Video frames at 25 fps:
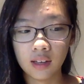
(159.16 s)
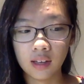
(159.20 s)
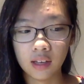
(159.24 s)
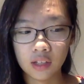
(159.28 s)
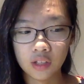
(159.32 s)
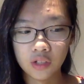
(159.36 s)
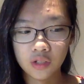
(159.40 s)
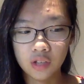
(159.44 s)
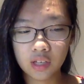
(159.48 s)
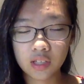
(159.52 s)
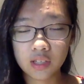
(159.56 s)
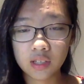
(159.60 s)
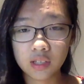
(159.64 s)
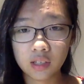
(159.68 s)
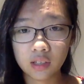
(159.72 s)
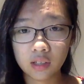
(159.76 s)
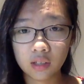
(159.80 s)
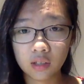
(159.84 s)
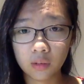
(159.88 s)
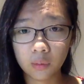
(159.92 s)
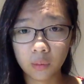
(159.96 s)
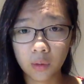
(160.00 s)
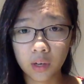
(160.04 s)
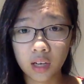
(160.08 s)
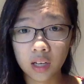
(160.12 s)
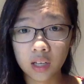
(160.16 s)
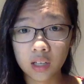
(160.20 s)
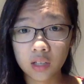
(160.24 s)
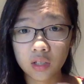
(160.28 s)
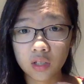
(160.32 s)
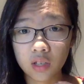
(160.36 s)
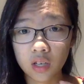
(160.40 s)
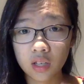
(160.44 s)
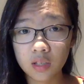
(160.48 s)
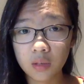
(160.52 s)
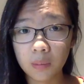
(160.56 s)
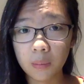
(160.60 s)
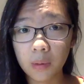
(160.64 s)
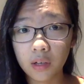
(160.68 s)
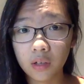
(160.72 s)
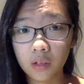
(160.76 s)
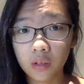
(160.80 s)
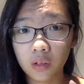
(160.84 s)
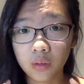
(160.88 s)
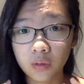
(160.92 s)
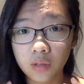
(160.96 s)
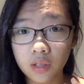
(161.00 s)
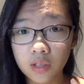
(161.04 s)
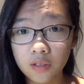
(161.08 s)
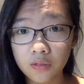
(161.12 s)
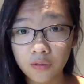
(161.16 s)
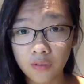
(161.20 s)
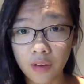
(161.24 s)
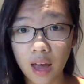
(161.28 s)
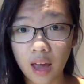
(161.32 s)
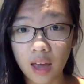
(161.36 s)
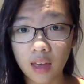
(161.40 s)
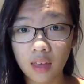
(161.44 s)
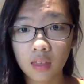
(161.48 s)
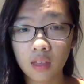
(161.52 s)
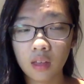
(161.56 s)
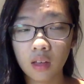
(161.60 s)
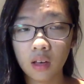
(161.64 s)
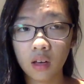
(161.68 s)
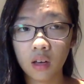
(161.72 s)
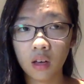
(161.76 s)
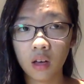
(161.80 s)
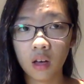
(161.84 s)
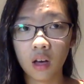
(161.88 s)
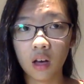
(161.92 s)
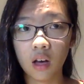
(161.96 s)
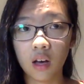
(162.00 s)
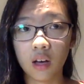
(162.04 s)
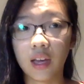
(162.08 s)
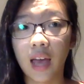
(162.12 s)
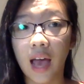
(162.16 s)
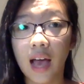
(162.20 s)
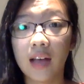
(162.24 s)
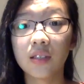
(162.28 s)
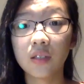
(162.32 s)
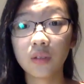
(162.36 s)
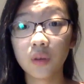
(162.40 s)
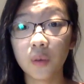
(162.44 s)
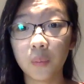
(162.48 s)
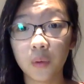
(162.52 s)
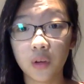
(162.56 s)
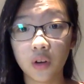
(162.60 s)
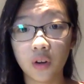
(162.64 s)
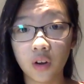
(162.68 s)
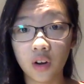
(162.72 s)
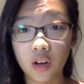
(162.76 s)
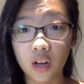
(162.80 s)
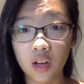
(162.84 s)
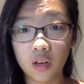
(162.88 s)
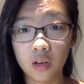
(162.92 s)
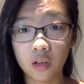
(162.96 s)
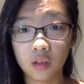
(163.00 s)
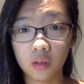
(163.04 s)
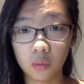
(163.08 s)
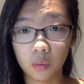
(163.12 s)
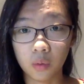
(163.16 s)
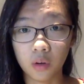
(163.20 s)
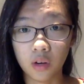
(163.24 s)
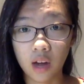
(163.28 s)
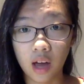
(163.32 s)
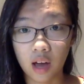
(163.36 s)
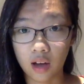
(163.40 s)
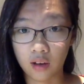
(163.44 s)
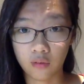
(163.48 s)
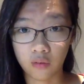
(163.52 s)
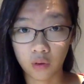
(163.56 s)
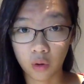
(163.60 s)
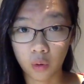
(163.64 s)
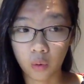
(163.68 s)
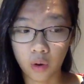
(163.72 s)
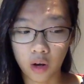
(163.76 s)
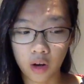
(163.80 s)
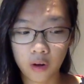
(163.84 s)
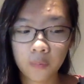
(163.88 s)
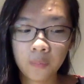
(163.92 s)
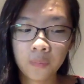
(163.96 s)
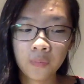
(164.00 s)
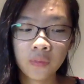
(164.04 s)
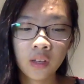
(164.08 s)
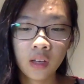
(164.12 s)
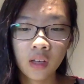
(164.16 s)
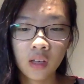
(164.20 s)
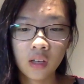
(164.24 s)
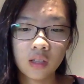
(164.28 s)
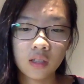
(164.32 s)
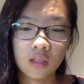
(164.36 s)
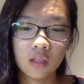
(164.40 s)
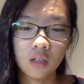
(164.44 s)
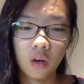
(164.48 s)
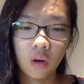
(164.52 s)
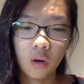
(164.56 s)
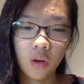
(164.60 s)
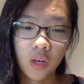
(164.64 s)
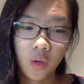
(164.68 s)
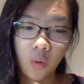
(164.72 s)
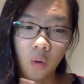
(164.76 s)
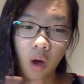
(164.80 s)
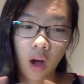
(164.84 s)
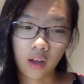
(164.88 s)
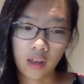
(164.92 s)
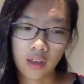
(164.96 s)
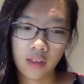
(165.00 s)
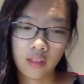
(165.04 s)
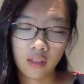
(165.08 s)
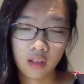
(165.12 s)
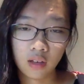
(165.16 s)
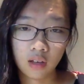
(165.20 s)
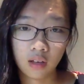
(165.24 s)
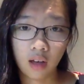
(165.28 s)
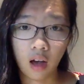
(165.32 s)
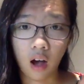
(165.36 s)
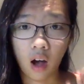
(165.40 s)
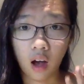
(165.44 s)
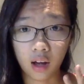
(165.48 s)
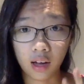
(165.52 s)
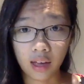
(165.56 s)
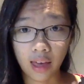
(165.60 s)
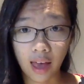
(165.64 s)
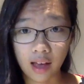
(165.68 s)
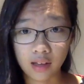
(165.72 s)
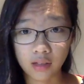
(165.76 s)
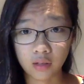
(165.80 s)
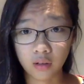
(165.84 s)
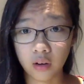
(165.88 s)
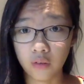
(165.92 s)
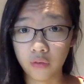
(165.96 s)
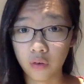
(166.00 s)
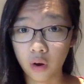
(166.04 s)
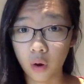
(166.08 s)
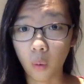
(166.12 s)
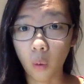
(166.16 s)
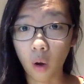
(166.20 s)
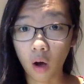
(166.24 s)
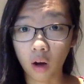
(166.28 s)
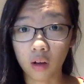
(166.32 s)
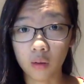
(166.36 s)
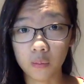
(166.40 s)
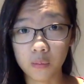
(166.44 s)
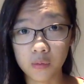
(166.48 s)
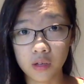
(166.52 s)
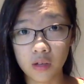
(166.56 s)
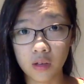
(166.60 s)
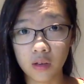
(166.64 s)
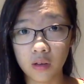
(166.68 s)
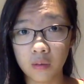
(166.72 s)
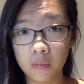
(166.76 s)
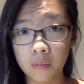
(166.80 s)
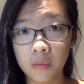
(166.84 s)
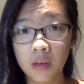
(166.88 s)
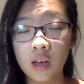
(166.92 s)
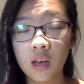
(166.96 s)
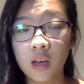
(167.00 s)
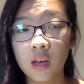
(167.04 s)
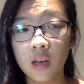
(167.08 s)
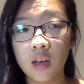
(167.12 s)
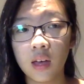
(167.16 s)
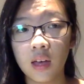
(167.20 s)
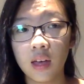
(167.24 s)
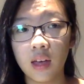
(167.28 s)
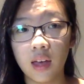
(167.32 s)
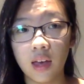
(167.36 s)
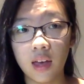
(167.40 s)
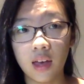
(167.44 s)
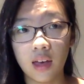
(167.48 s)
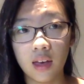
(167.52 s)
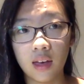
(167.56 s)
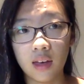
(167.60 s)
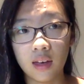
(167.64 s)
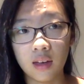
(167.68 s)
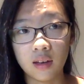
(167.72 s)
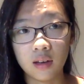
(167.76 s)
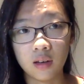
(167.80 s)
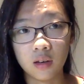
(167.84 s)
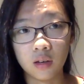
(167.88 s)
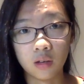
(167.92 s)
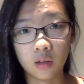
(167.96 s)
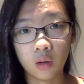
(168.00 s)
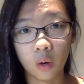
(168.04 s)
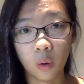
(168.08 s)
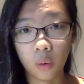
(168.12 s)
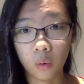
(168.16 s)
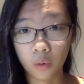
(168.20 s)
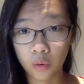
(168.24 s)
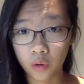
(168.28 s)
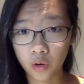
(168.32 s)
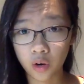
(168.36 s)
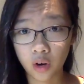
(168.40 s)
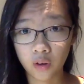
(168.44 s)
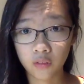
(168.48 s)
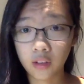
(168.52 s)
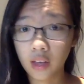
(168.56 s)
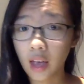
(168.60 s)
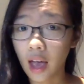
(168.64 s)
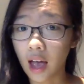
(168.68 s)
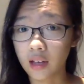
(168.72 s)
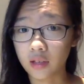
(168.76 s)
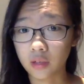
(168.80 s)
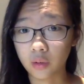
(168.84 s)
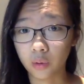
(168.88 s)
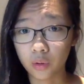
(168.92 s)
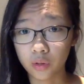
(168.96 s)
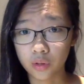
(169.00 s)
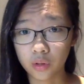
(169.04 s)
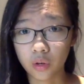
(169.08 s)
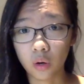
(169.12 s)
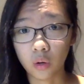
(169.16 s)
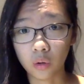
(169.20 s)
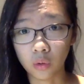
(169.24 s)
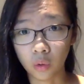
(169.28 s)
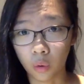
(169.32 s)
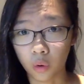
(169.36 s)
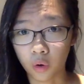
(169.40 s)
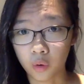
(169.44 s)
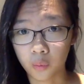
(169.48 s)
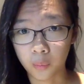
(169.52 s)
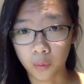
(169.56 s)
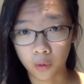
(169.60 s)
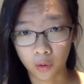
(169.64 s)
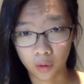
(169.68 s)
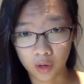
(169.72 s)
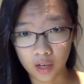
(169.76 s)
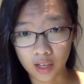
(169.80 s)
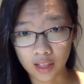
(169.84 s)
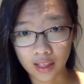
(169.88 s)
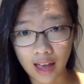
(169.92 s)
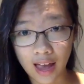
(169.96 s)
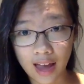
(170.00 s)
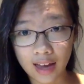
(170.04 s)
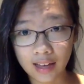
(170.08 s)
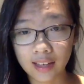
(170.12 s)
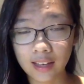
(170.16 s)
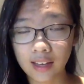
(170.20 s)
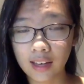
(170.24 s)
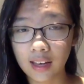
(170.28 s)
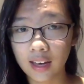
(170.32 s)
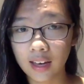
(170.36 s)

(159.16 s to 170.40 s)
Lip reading: and just when he's just about to lose his faith, a castle appeared in the wood out of nowhere. So he walked in the castle, everyone welcomes him, and the owner of the castle is called Lord Bertilac.